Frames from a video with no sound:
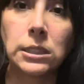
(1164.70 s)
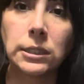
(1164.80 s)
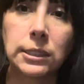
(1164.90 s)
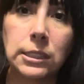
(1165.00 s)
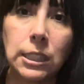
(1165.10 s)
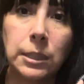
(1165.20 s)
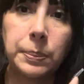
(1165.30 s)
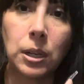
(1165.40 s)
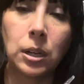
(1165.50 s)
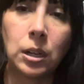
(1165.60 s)

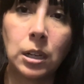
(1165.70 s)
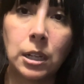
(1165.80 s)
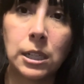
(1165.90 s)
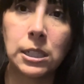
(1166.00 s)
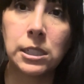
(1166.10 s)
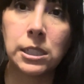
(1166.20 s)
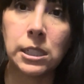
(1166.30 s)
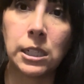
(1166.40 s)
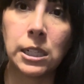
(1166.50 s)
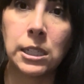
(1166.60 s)
Slipon
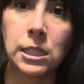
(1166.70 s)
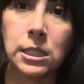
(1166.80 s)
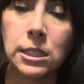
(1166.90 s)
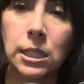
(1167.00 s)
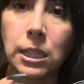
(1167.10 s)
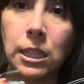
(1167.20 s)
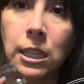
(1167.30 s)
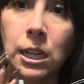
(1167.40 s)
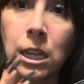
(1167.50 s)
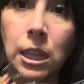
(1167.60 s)
Adidas
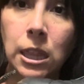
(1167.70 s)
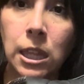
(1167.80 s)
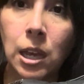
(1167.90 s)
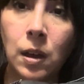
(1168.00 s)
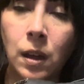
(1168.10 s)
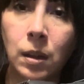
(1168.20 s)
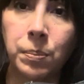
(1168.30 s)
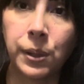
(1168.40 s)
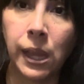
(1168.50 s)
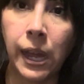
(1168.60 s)
in the all
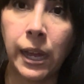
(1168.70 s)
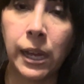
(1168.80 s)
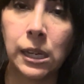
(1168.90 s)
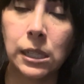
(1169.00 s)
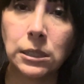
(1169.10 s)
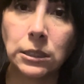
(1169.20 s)
black.